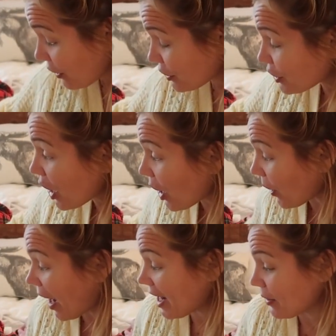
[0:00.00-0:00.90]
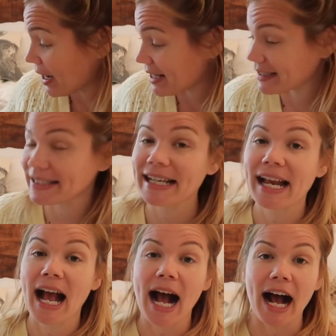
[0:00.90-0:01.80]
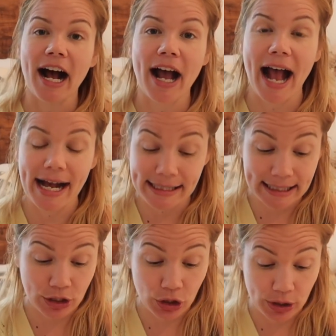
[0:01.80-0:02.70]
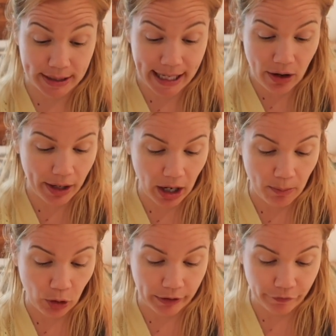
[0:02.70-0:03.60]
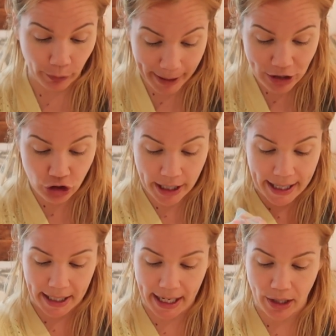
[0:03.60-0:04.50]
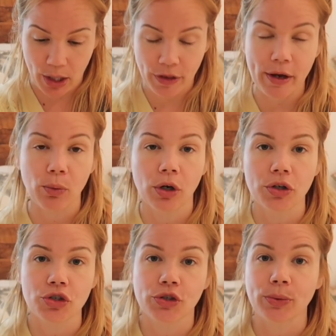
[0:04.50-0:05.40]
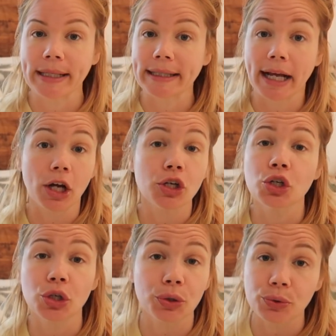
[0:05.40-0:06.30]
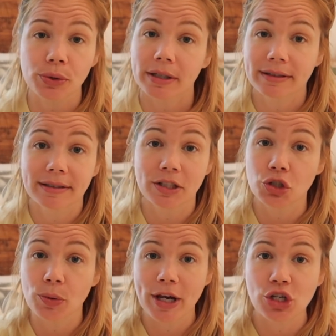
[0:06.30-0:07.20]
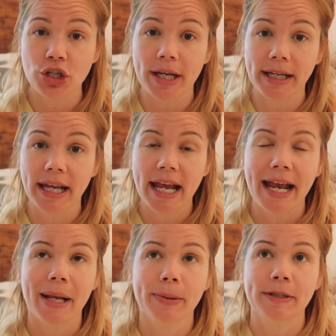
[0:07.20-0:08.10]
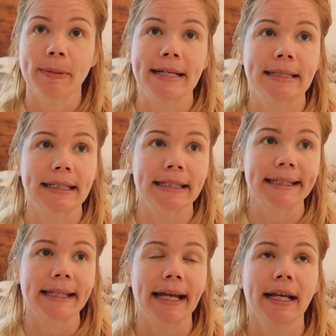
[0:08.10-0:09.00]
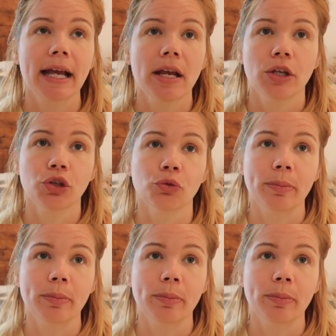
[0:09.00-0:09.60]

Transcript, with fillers: so anyways, uh, as it turns out, I got more information and they weren't doing like a nude situation. It was basically like you'll